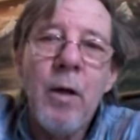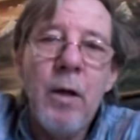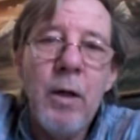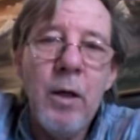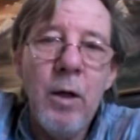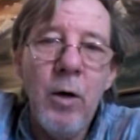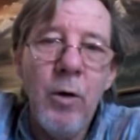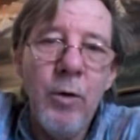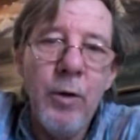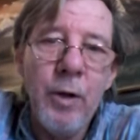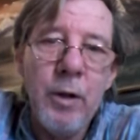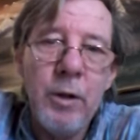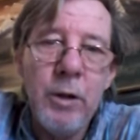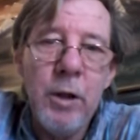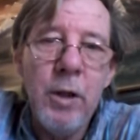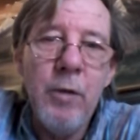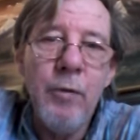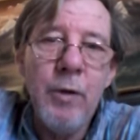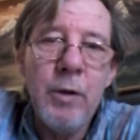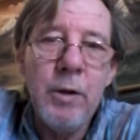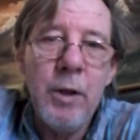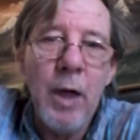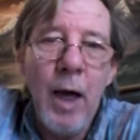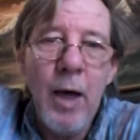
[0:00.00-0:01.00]
You know, the
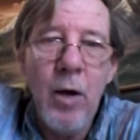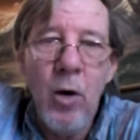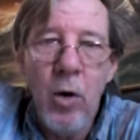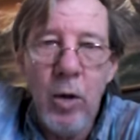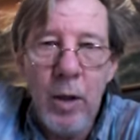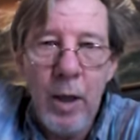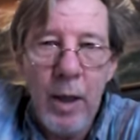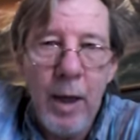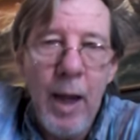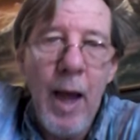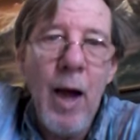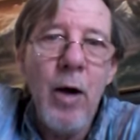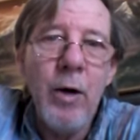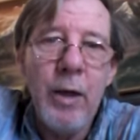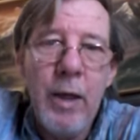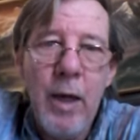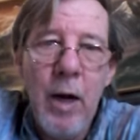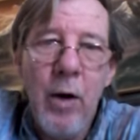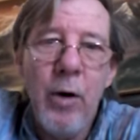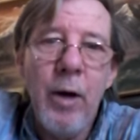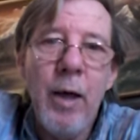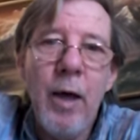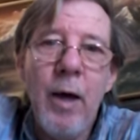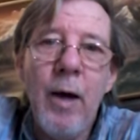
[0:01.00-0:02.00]
Cleveland, Cuyahoga
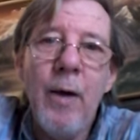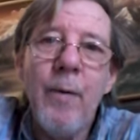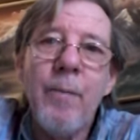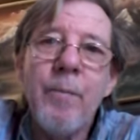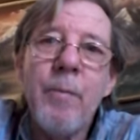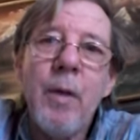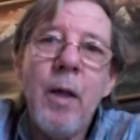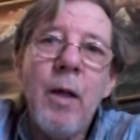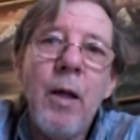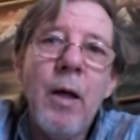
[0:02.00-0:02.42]
County area,